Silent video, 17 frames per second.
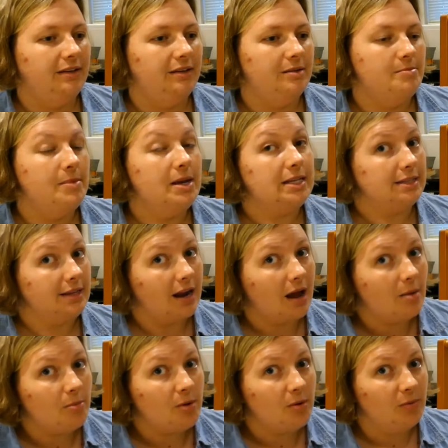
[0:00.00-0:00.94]
mix it
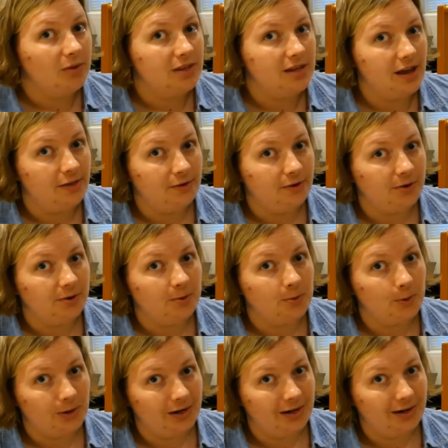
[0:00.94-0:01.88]
up with the other
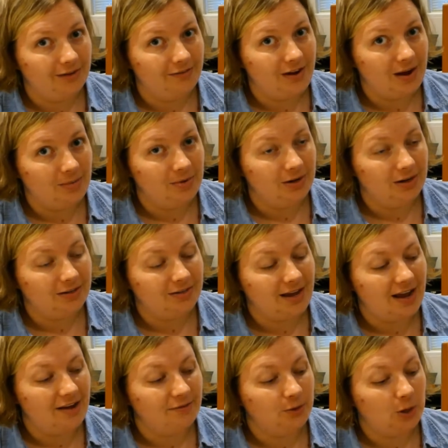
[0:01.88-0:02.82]
coordinating fabrics
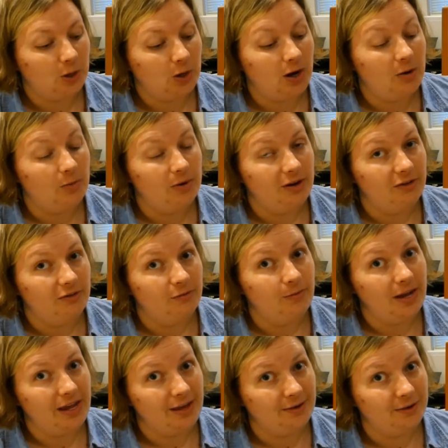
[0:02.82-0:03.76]
after I weave
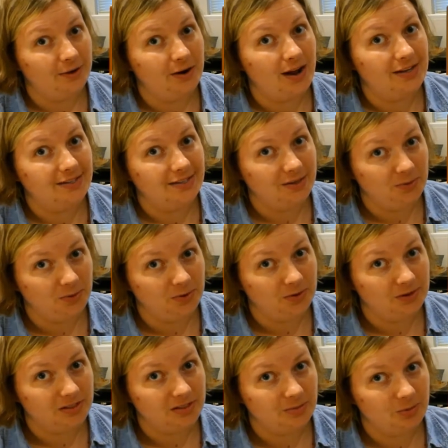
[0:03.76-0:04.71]
my header. I did
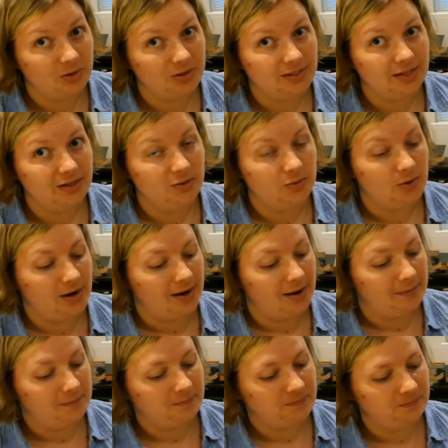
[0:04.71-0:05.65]
order some more seine
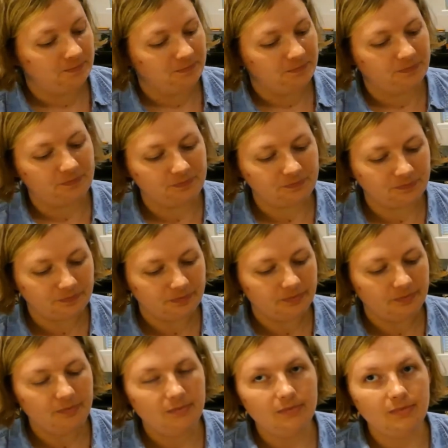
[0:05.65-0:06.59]
twine.
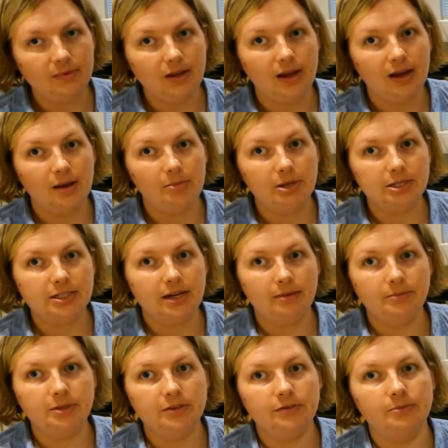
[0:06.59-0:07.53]
I picked it
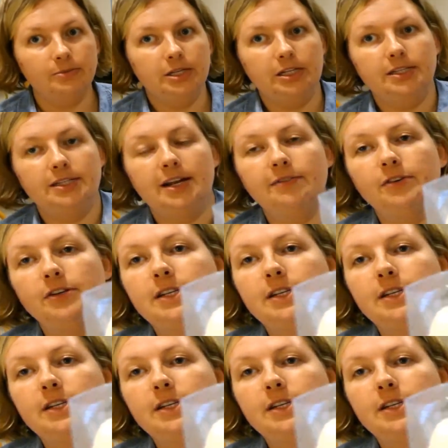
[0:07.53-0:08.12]
up just from Jane Stafford